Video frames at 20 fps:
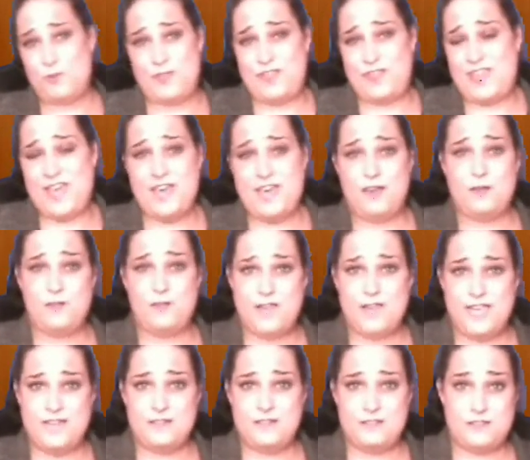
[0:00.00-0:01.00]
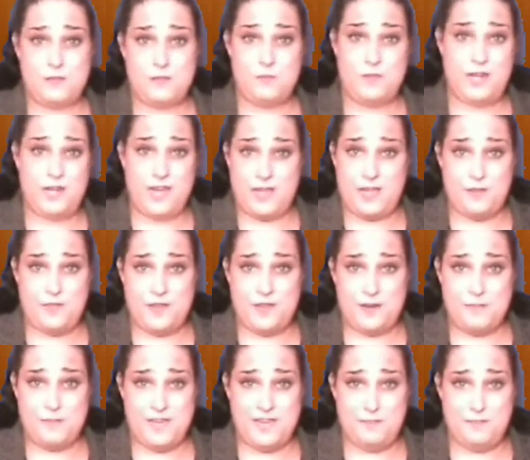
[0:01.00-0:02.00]
But what the hell, right? Somebody out
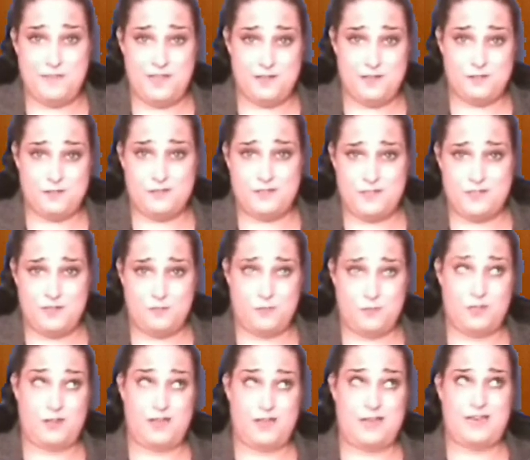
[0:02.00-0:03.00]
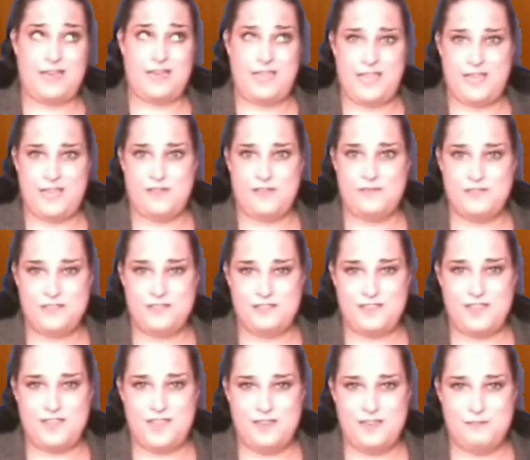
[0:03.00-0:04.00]
there might be interested in what I have to
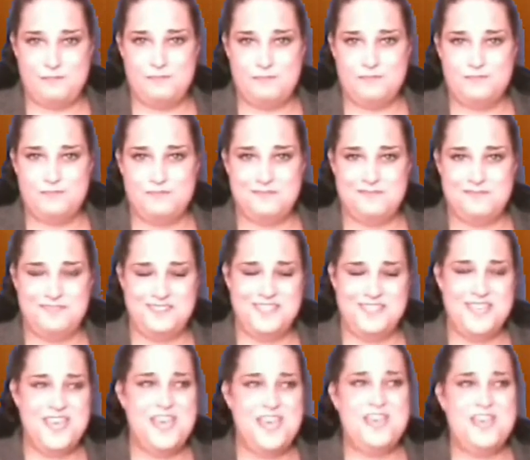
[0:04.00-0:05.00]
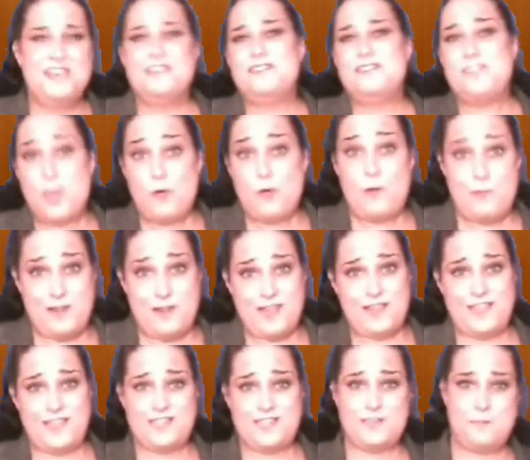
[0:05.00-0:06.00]
say. So what would
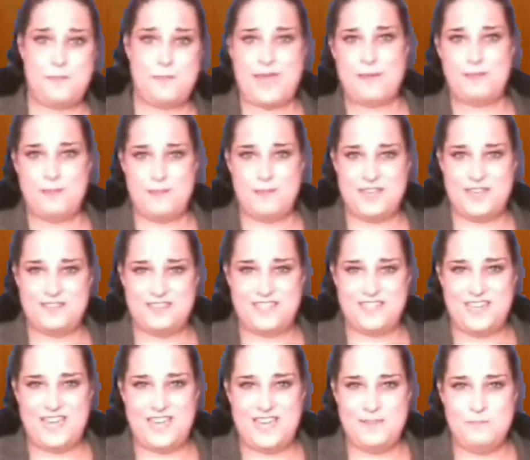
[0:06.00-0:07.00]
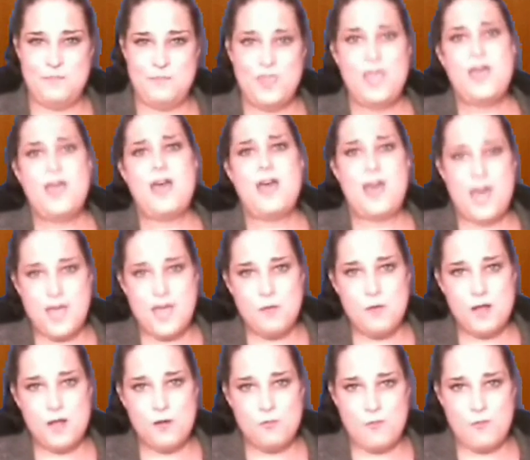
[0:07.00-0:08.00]
I like to babble about today?
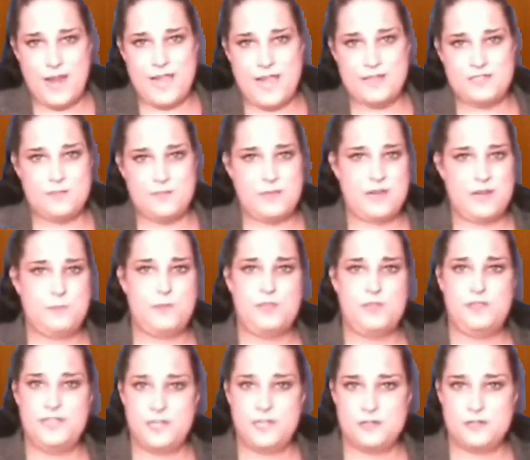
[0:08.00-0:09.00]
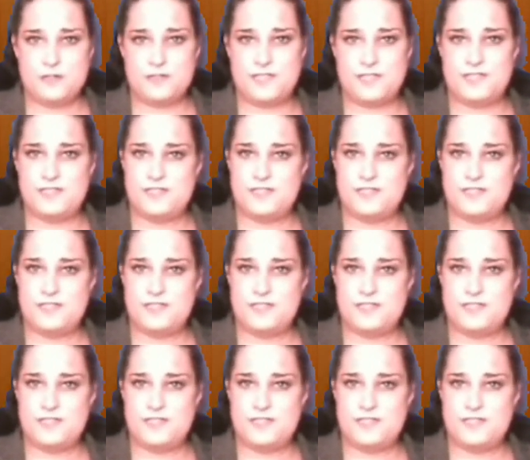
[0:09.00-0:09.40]
I want to rant about a political